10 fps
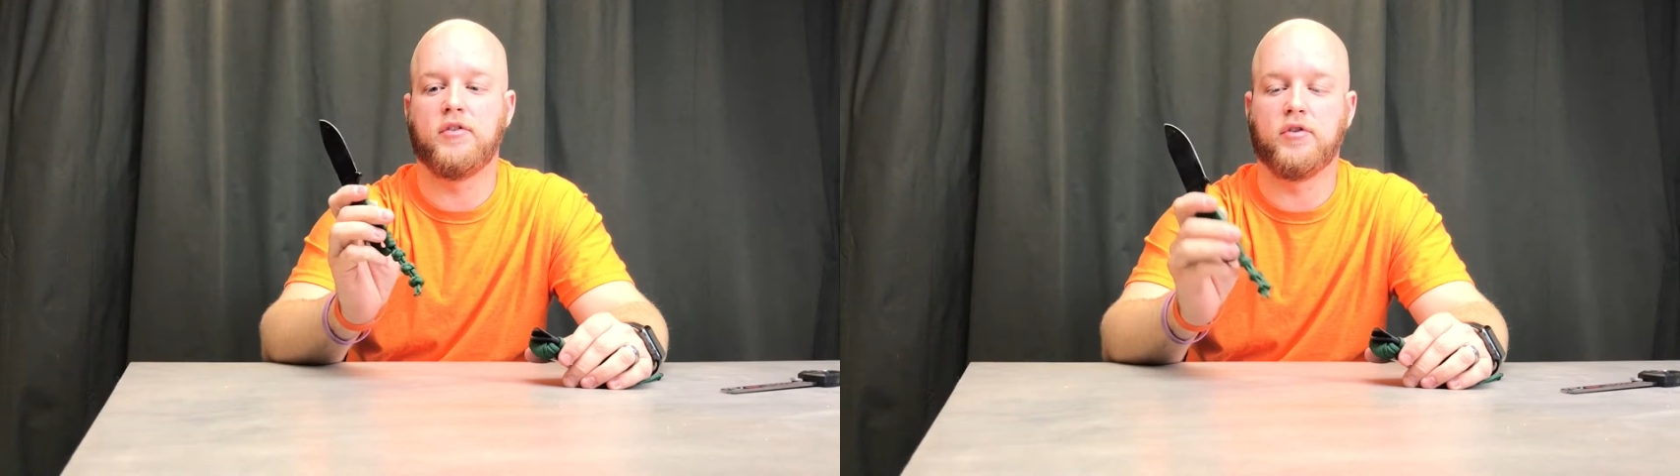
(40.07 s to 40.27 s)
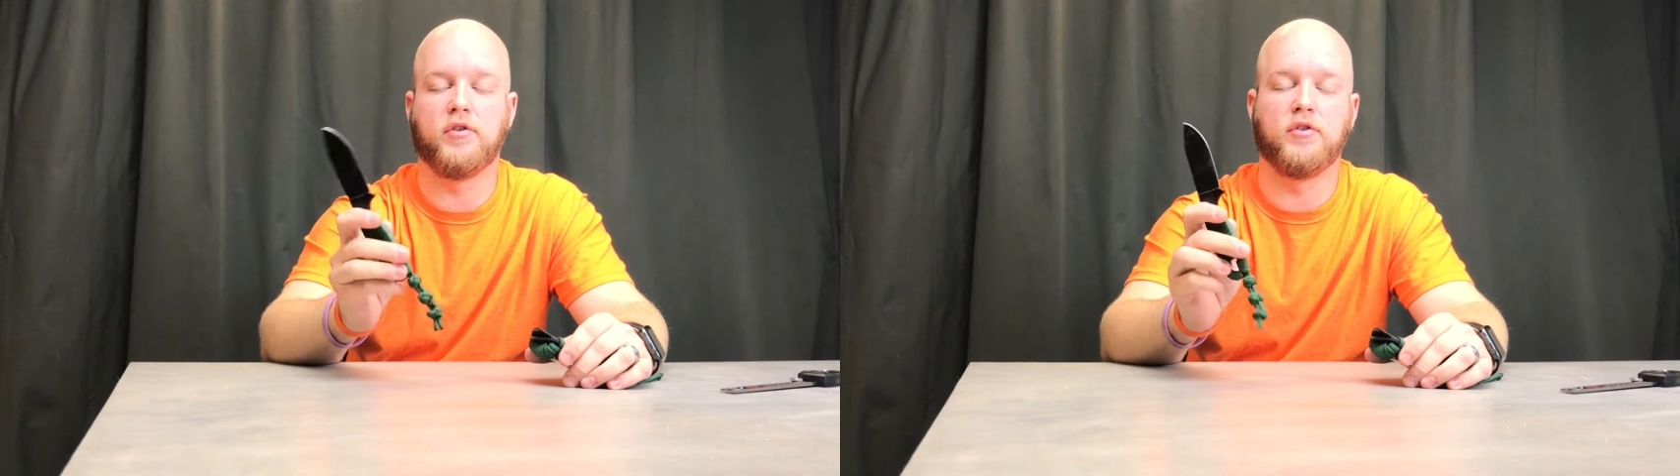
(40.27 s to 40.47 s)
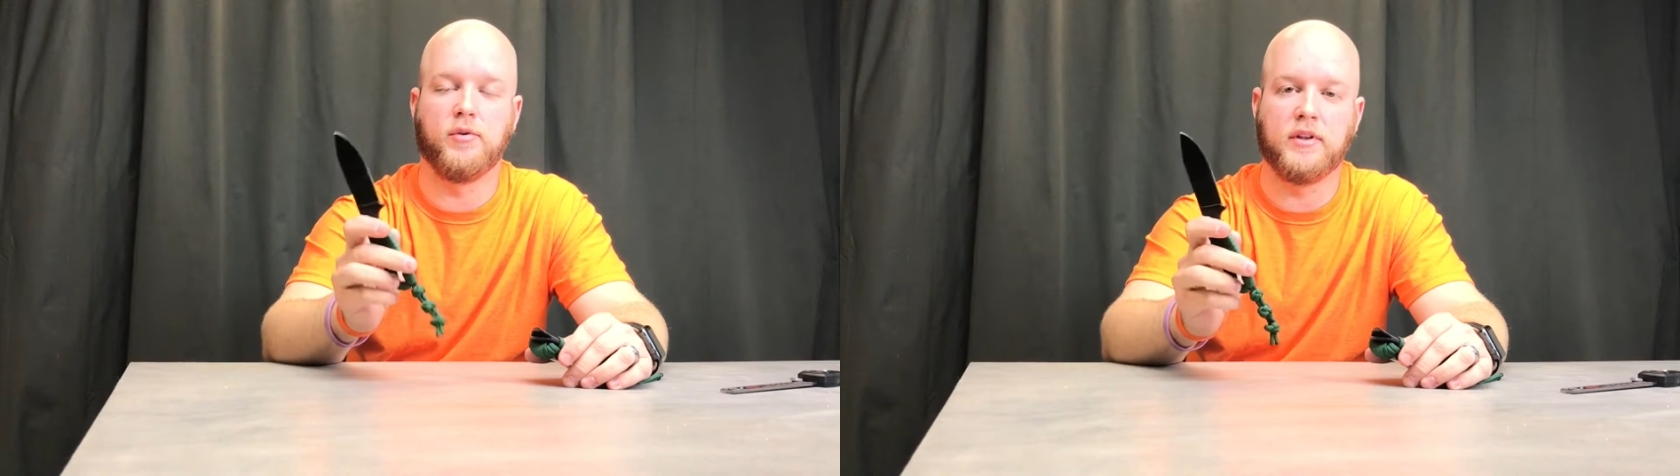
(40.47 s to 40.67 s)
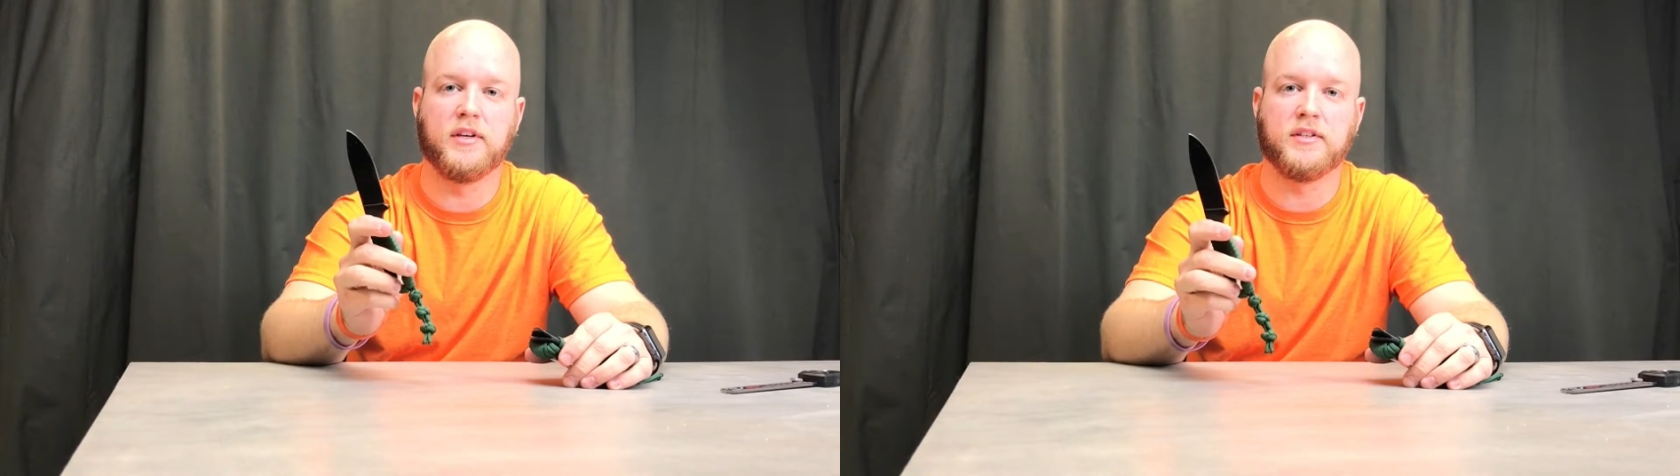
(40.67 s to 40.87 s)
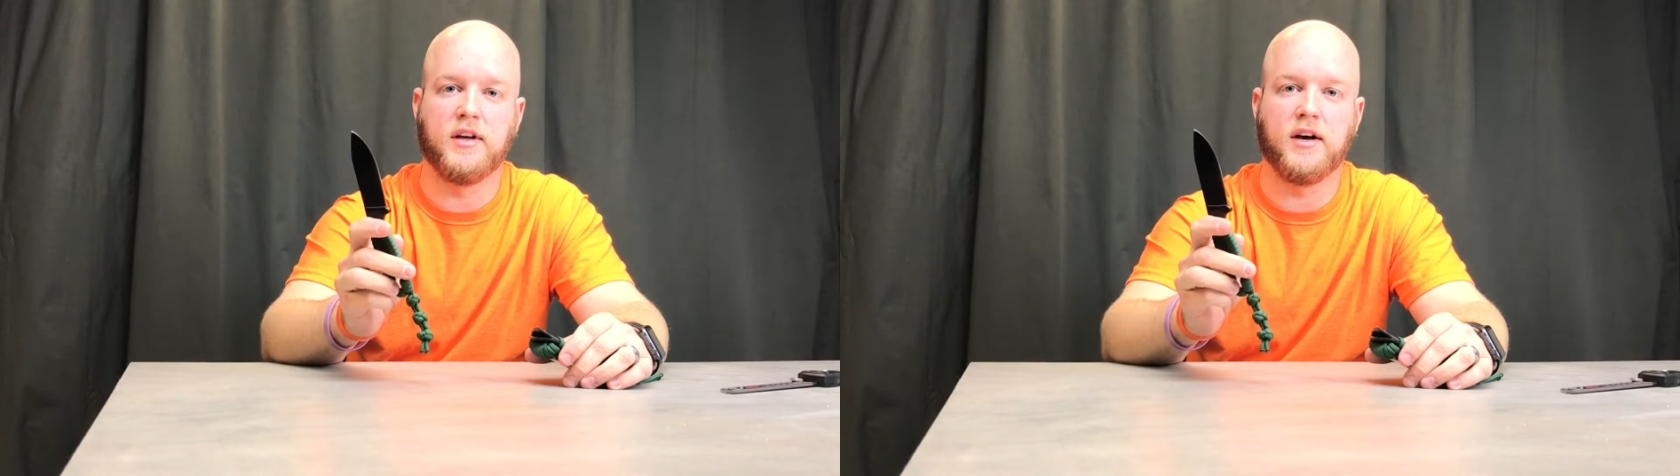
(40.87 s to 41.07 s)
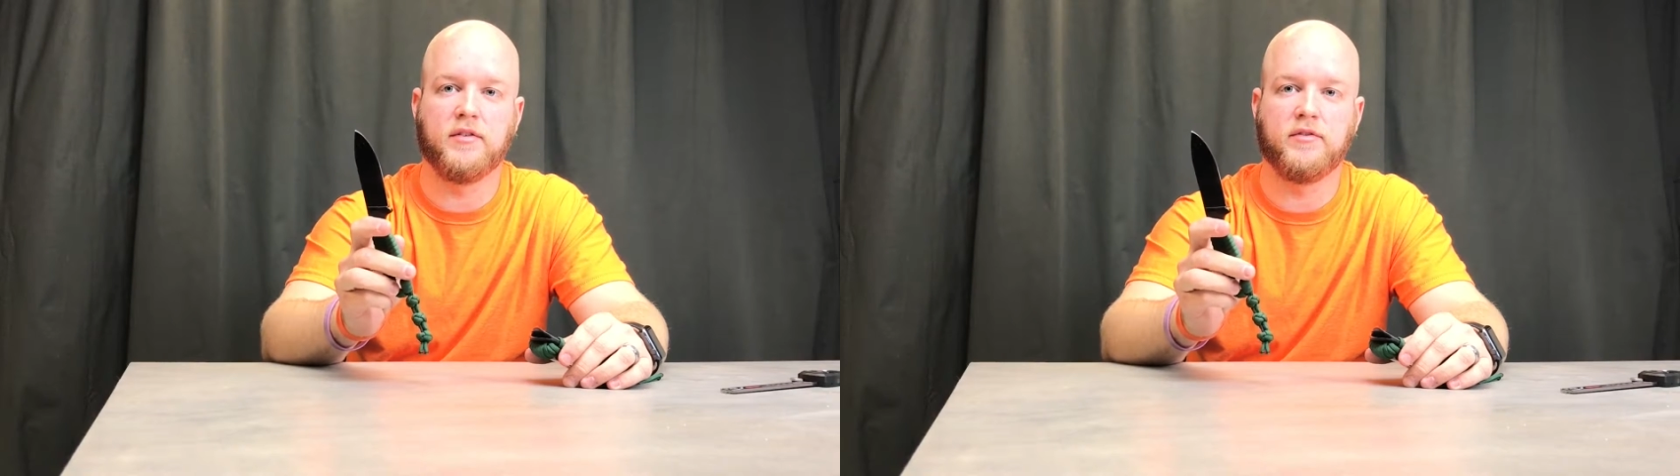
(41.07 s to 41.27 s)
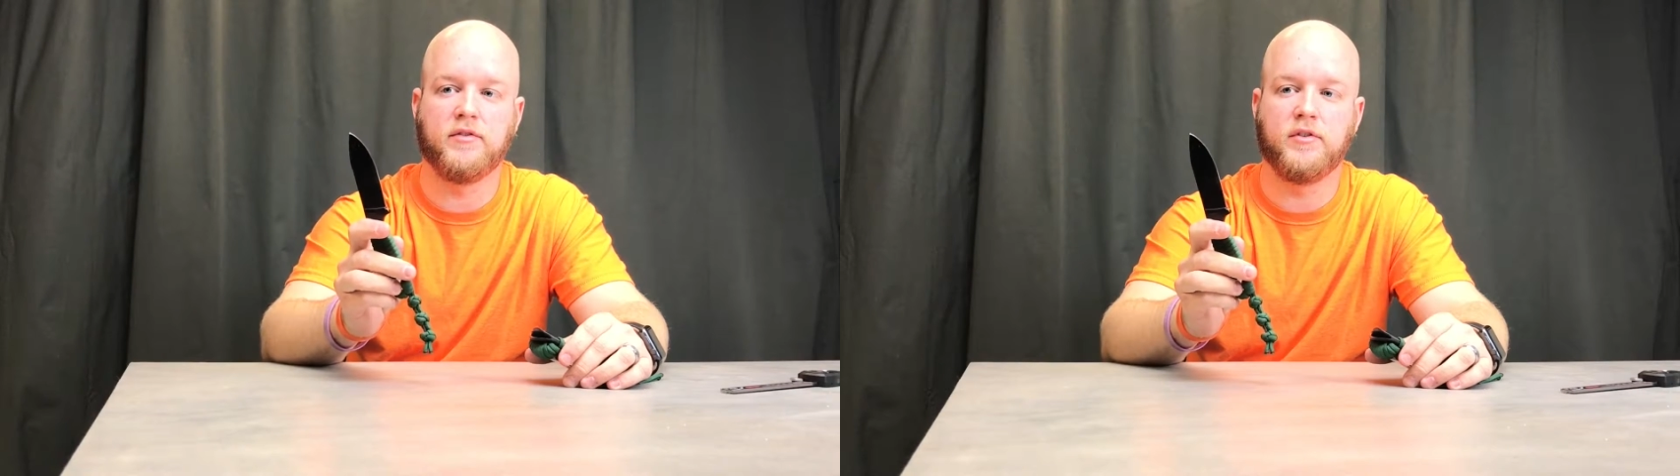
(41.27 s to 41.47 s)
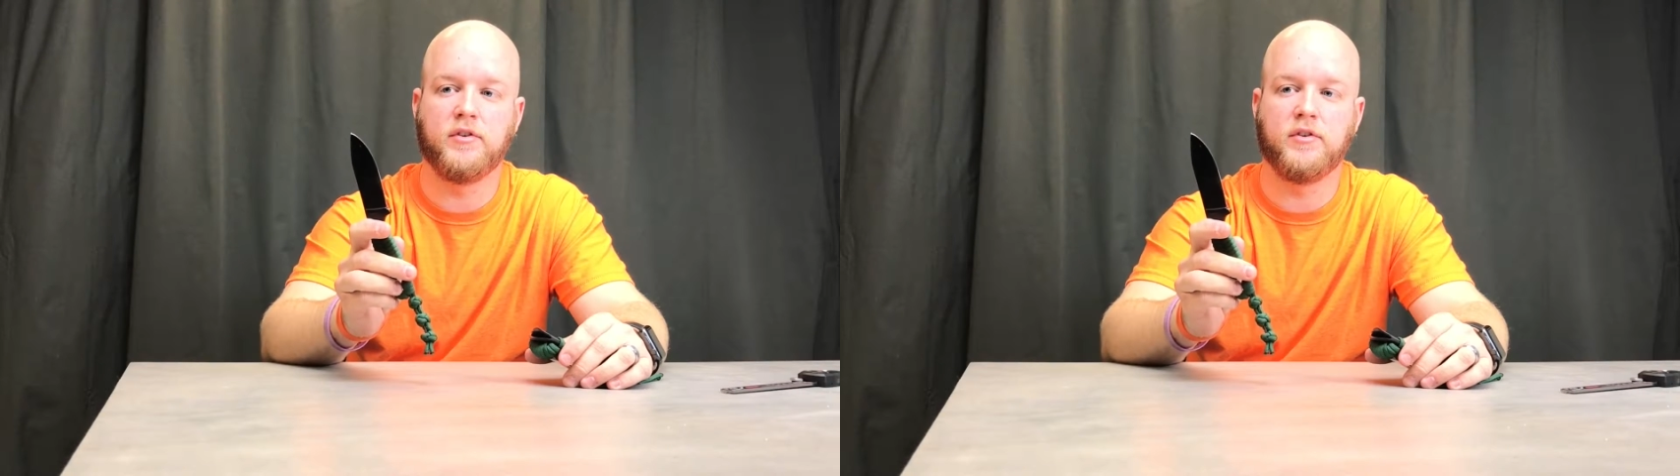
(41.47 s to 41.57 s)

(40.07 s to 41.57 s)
you can do with this knife.